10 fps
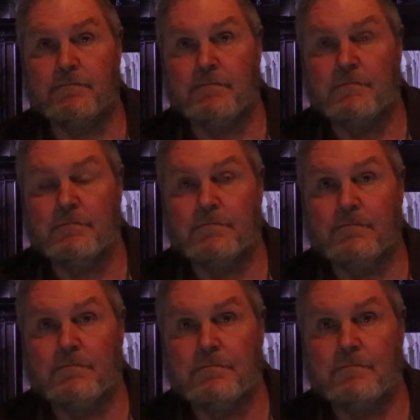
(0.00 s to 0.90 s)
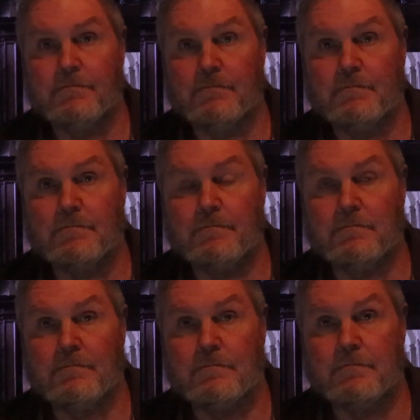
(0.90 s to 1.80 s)

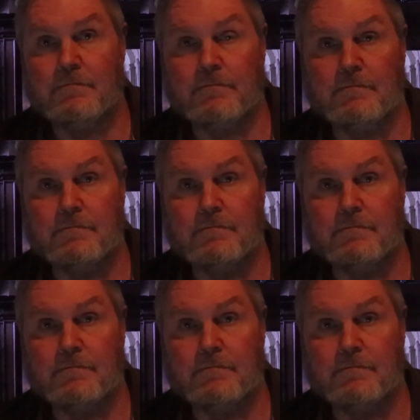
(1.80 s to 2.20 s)
No one is speaking in this clip.